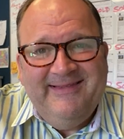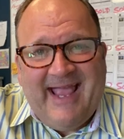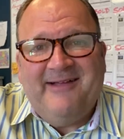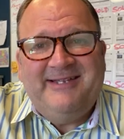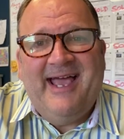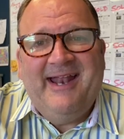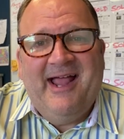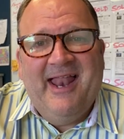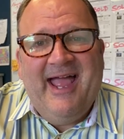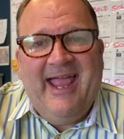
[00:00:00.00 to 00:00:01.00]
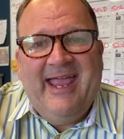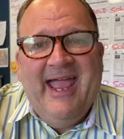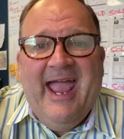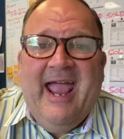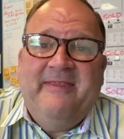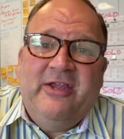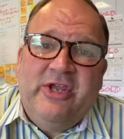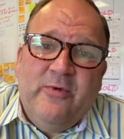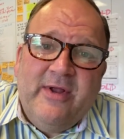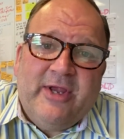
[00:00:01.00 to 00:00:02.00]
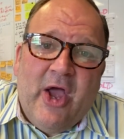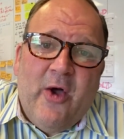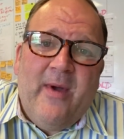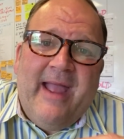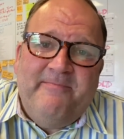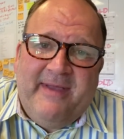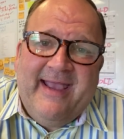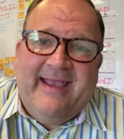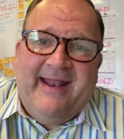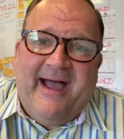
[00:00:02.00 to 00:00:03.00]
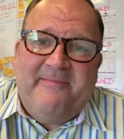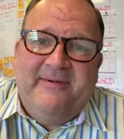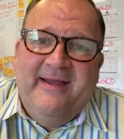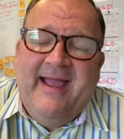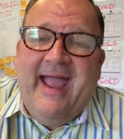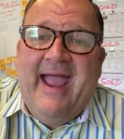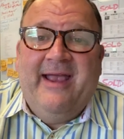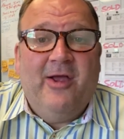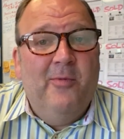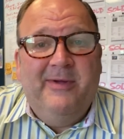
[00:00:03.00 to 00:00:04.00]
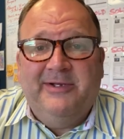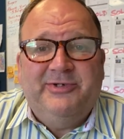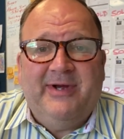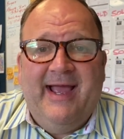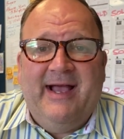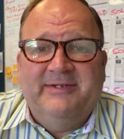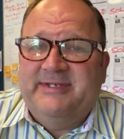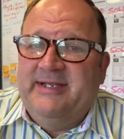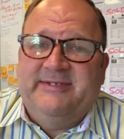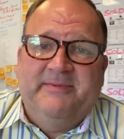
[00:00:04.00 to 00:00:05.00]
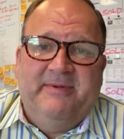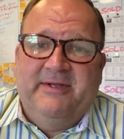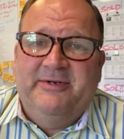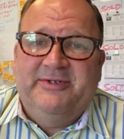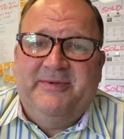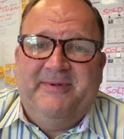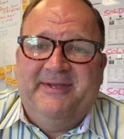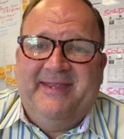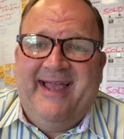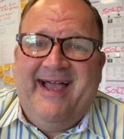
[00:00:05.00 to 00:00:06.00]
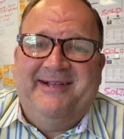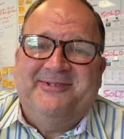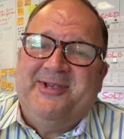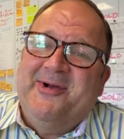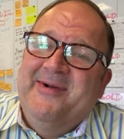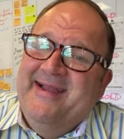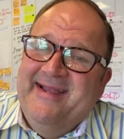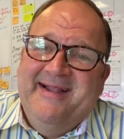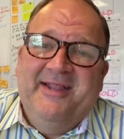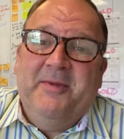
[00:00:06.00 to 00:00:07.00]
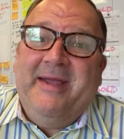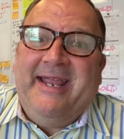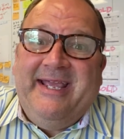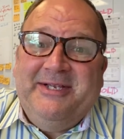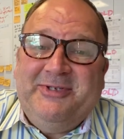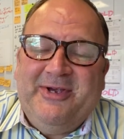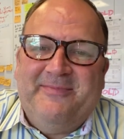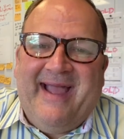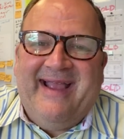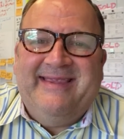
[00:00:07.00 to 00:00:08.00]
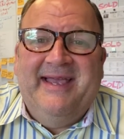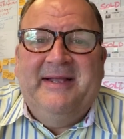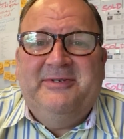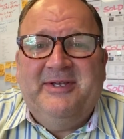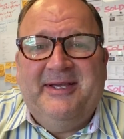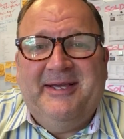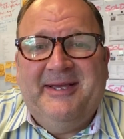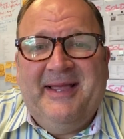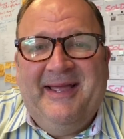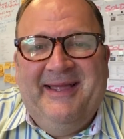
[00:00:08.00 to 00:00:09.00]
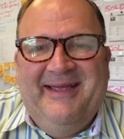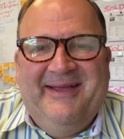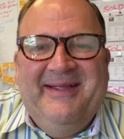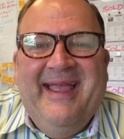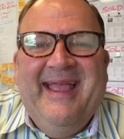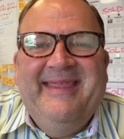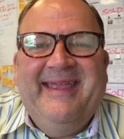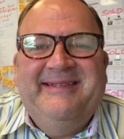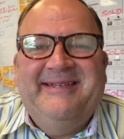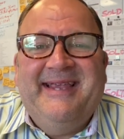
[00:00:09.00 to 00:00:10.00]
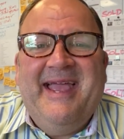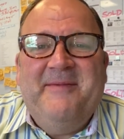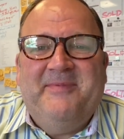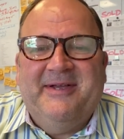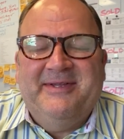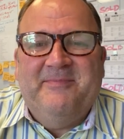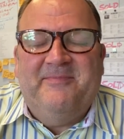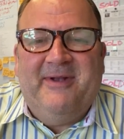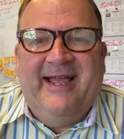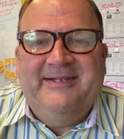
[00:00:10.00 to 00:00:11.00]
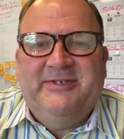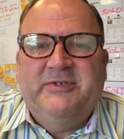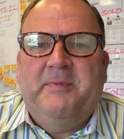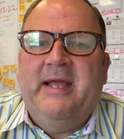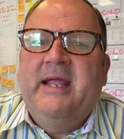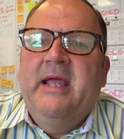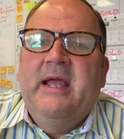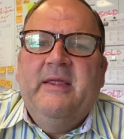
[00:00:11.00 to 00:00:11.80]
downtown LA. And then you would go and pick it up and go build your house, get some builders to build the house. So a little bit easier back then than today building places, but